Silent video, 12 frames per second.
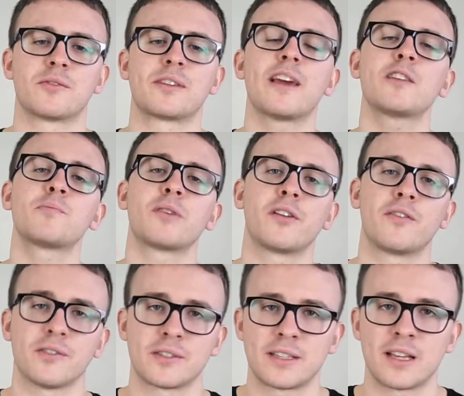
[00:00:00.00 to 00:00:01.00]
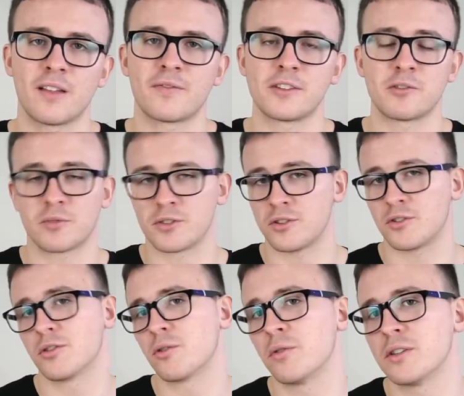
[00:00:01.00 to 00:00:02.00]
yes, put your full self into it, which you
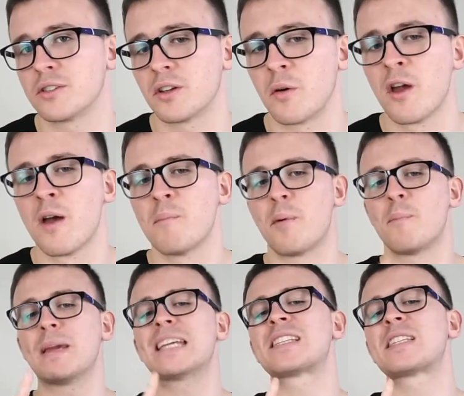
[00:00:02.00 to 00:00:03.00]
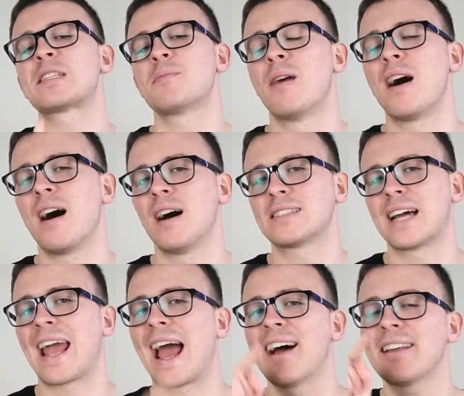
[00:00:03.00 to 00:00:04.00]
should always do, but being smart. I
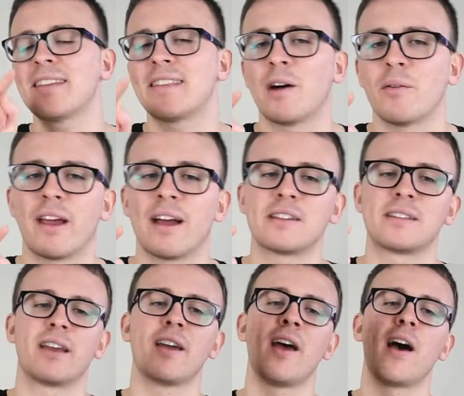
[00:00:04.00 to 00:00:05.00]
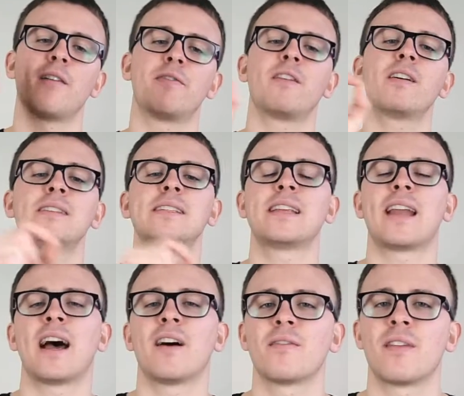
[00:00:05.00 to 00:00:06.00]
added that one actually. At first it didn't
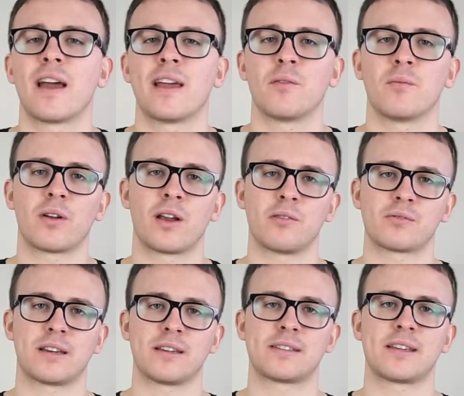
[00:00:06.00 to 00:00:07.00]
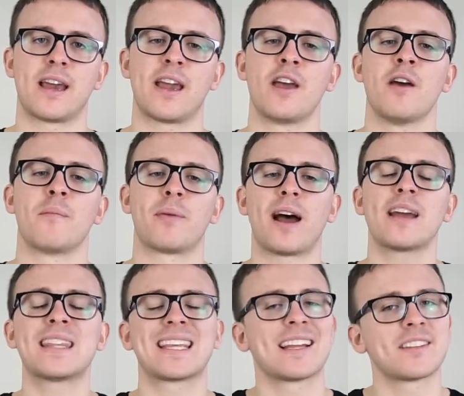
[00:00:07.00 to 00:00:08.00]
have that in what I was going to say, but I
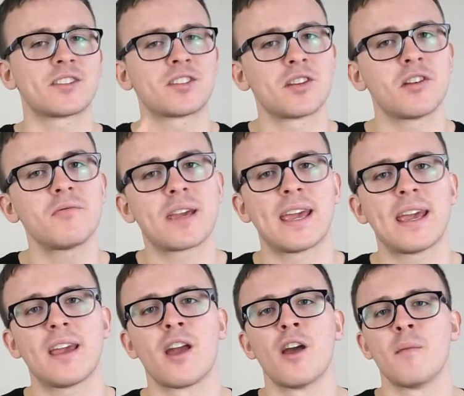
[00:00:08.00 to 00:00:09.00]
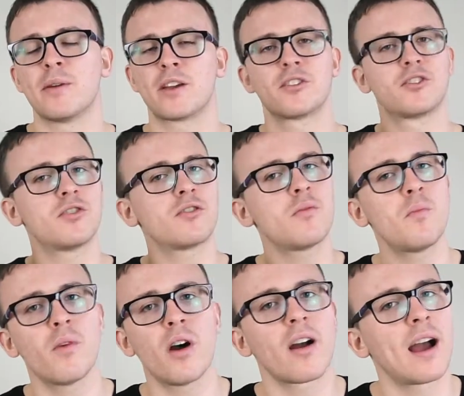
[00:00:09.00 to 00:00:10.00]
think that's so key, because you can
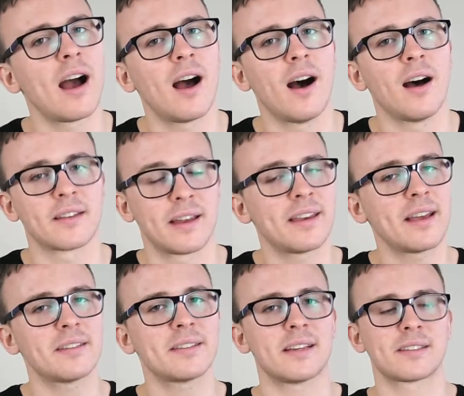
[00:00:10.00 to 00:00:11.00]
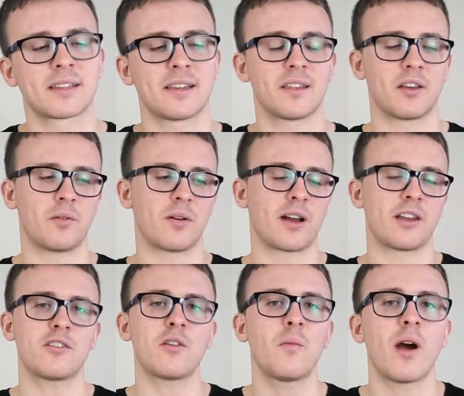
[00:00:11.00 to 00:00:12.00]
work hard, and yes, that's key that you work hard. You
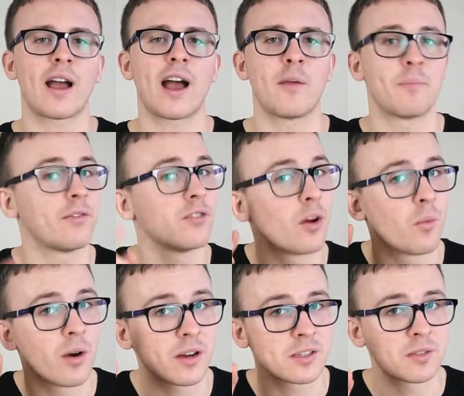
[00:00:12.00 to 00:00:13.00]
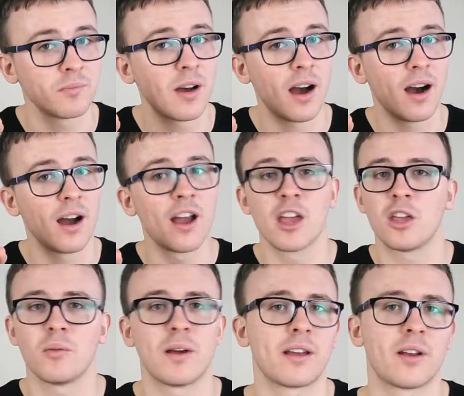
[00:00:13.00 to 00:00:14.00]
can work hard, but if you don't work smart,
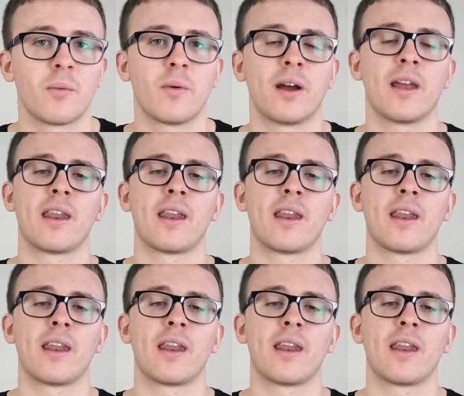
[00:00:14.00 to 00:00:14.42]
you ain't going to win.